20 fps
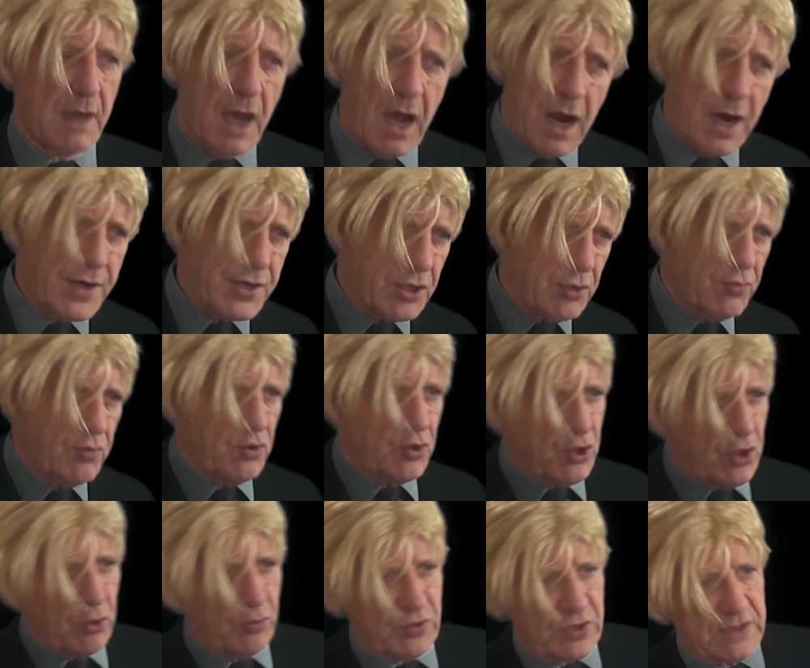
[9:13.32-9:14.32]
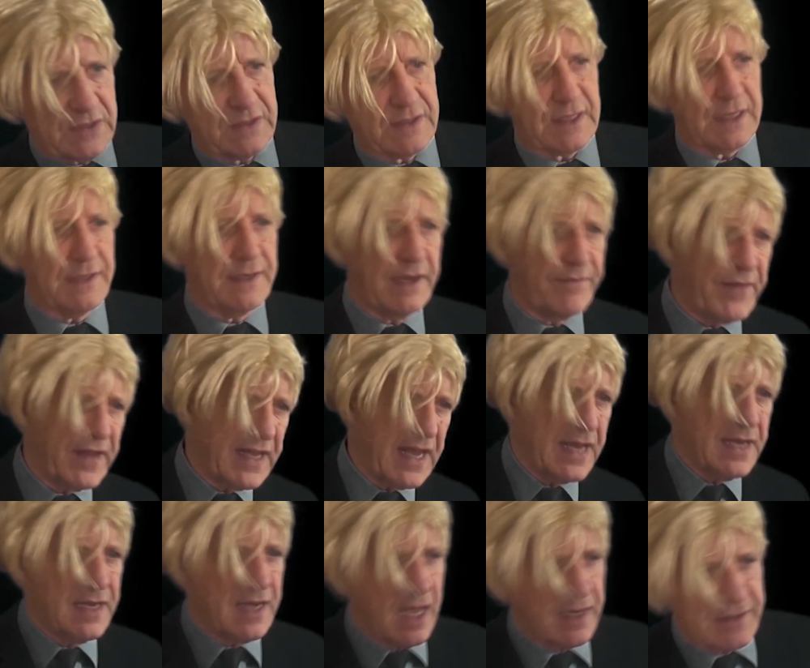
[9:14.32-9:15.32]
Are you used to living
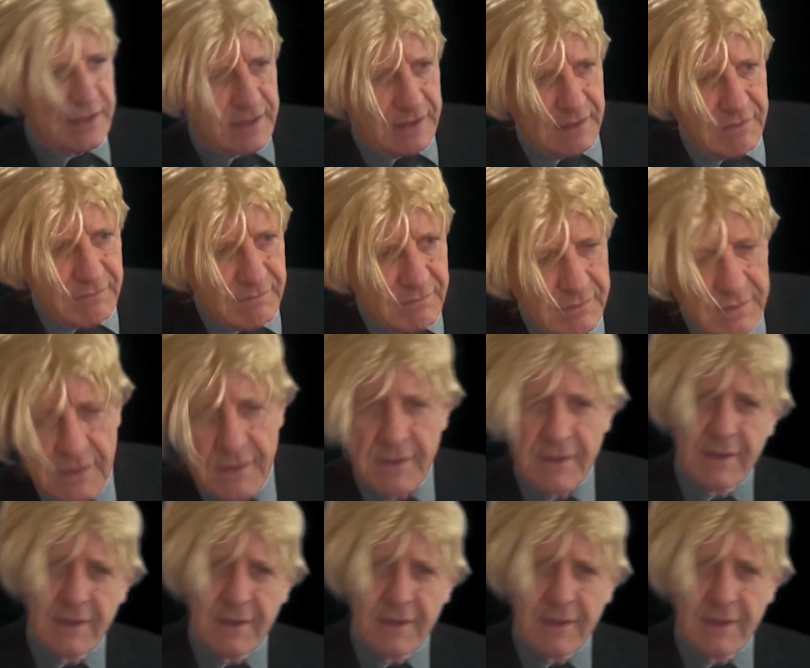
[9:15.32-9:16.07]
in London?